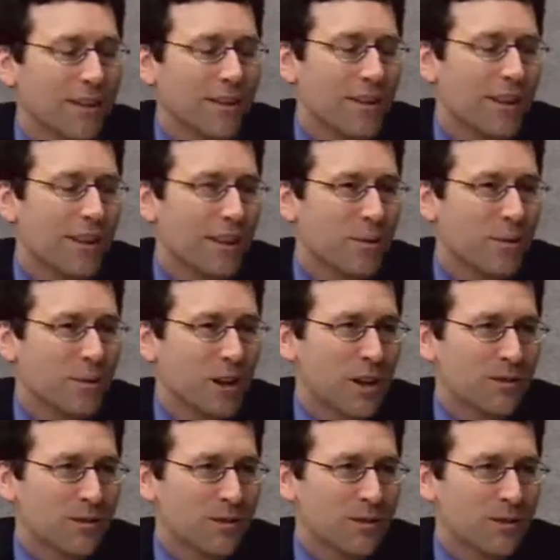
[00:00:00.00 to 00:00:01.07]
That idea was
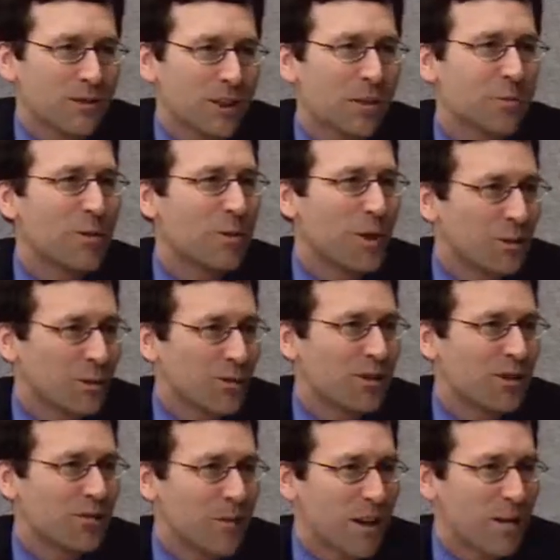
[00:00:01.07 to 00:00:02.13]
not terribly well
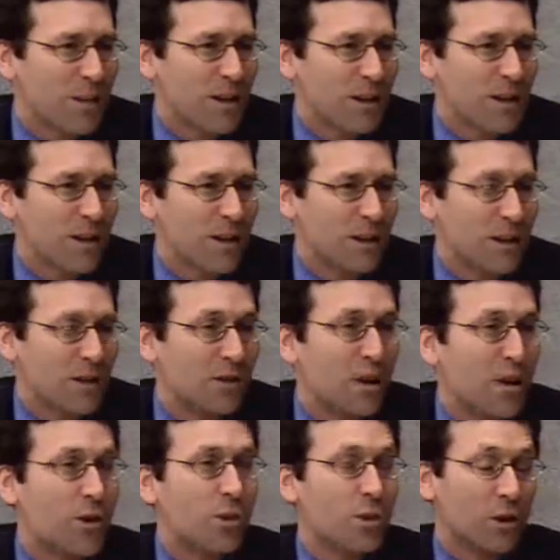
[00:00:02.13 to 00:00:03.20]
received by my colleagues,
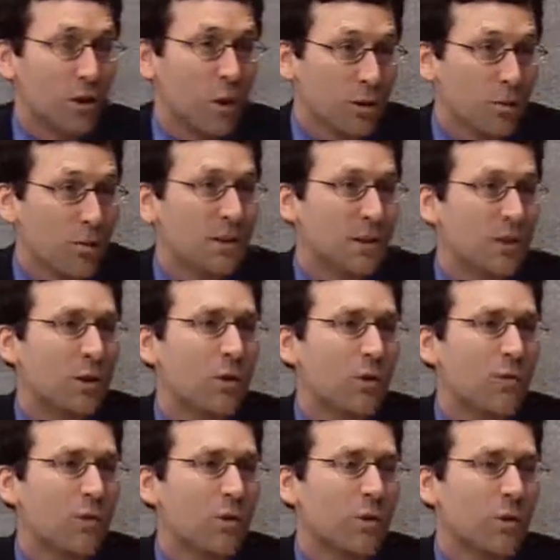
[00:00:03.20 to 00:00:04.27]
although it ultimately did go
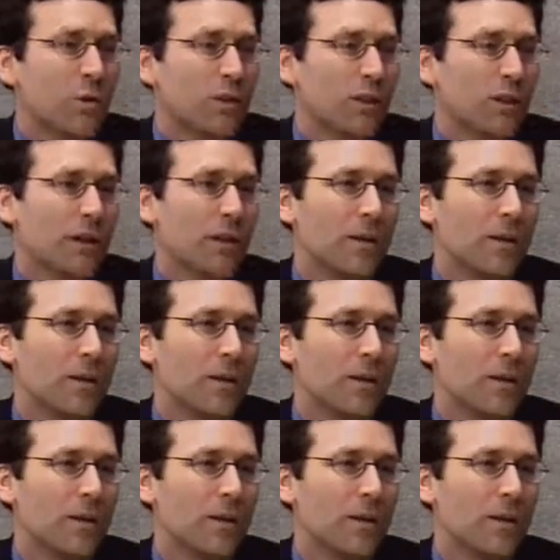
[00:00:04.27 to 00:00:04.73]
forward,